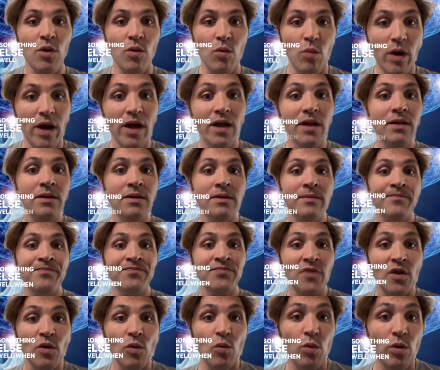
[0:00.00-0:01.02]
Well,
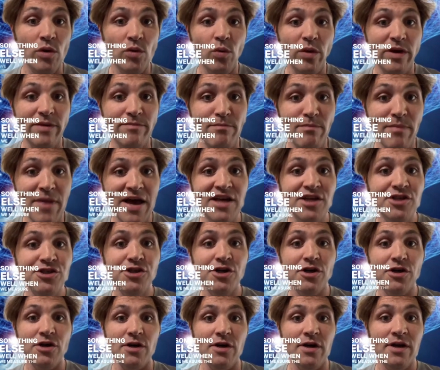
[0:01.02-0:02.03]
when we
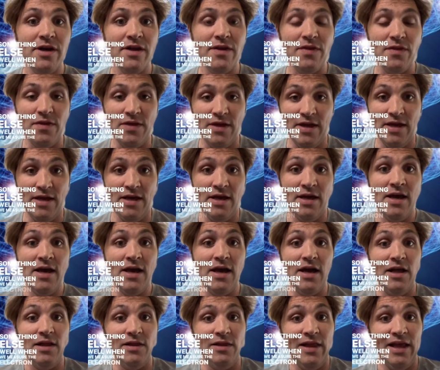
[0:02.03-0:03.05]
measure the
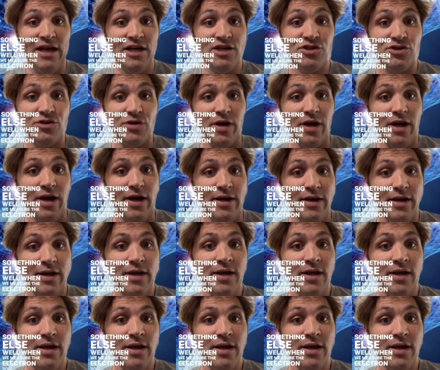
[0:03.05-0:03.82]
electron,